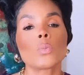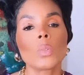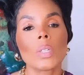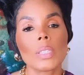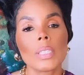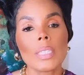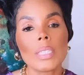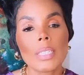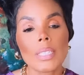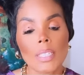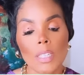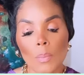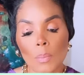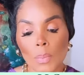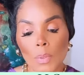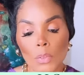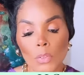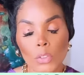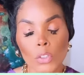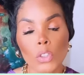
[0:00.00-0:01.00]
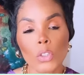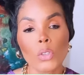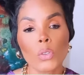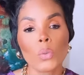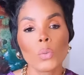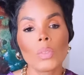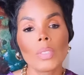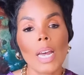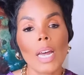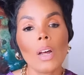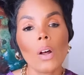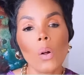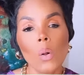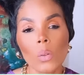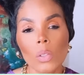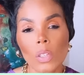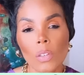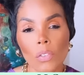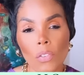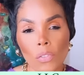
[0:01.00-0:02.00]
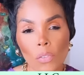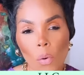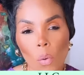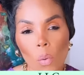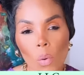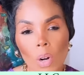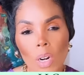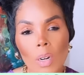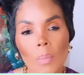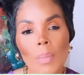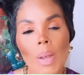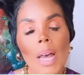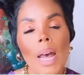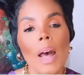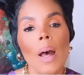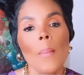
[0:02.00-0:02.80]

really simple to not only form,